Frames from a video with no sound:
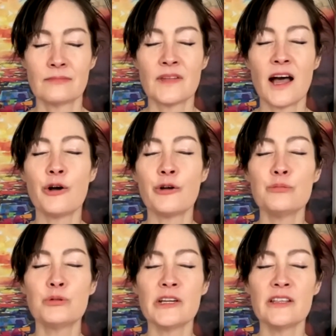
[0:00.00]
How are you
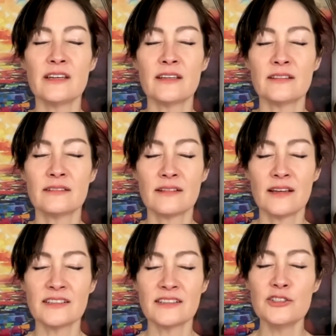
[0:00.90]
breathing?
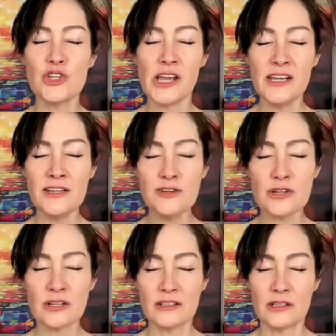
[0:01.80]
Has it changed
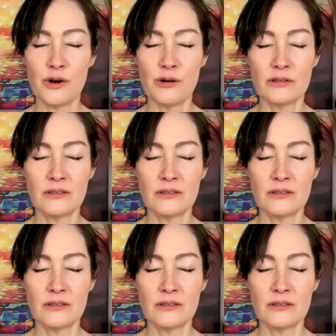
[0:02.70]
a little?